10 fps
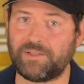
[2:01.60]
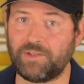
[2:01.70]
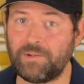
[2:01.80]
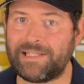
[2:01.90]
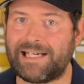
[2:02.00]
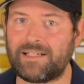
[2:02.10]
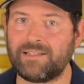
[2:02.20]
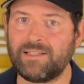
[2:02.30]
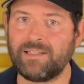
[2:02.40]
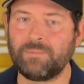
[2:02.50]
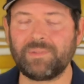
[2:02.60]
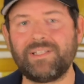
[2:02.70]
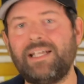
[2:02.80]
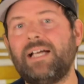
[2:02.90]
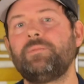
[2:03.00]
to do that. But
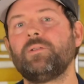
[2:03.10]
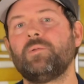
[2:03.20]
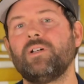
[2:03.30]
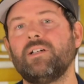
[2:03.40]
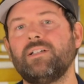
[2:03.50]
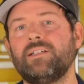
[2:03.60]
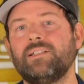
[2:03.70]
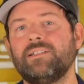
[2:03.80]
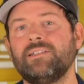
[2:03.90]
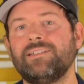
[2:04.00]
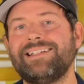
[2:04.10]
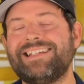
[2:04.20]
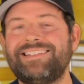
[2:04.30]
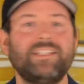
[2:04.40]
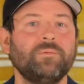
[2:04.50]
then afterward,
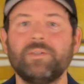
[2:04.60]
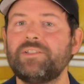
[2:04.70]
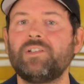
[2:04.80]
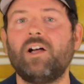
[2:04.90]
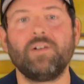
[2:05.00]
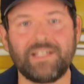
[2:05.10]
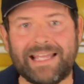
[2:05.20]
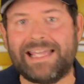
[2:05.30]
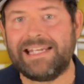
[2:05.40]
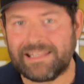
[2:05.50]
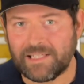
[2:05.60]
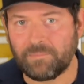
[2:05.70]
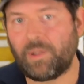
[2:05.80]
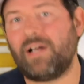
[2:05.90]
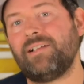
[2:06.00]
it didn't result in anything
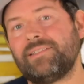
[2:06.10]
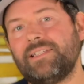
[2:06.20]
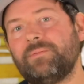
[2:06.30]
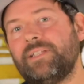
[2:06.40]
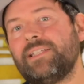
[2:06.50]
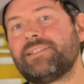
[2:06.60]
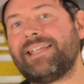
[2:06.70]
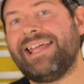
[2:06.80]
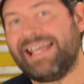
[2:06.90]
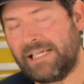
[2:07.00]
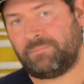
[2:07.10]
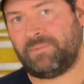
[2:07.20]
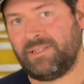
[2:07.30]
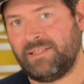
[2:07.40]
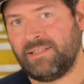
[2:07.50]
positive in this game.
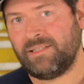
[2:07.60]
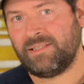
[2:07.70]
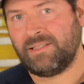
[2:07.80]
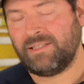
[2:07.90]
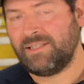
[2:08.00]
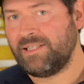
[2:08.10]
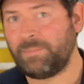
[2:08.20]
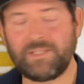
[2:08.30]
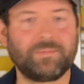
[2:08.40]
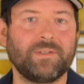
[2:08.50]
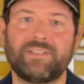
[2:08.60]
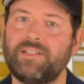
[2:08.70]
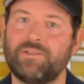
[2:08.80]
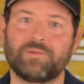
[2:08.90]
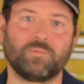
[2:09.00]
The Pittsburgh
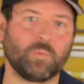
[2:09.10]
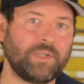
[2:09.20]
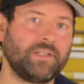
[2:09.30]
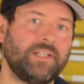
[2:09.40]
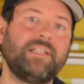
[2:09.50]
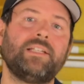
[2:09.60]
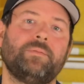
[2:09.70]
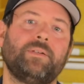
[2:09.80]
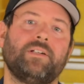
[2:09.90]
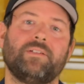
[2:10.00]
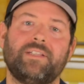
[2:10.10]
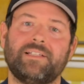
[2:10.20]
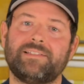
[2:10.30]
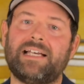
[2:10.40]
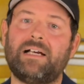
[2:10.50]
Steelers really need to figure
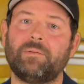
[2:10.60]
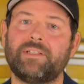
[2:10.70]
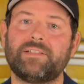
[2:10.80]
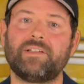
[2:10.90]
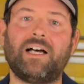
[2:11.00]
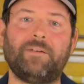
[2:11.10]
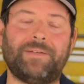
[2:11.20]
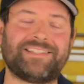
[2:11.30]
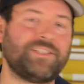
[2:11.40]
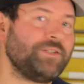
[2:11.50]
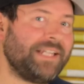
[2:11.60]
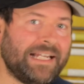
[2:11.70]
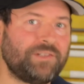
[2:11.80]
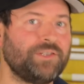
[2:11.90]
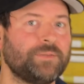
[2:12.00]
things out with this offense, and you
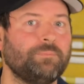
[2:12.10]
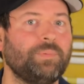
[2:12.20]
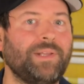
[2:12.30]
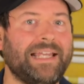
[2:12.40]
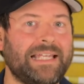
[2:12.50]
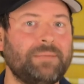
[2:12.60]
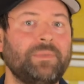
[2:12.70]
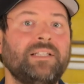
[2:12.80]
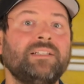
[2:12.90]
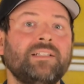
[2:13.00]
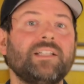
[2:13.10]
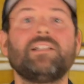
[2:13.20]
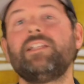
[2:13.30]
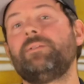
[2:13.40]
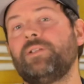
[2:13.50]
can't just blame the
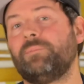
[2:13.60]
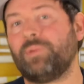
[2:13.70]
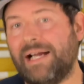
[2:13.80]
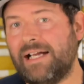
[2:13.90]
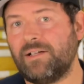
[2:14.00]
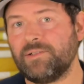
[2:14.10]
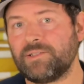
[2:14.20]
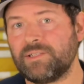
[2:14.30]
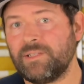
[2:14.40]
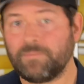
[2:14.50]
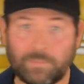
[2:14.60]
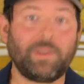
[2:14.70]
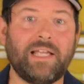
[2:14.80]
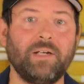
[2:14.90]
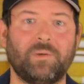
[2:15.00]
Cleveland Browns for
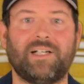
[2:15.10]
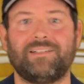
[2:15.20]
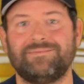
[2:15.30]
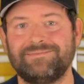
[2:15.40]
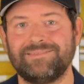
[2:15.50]
playing well.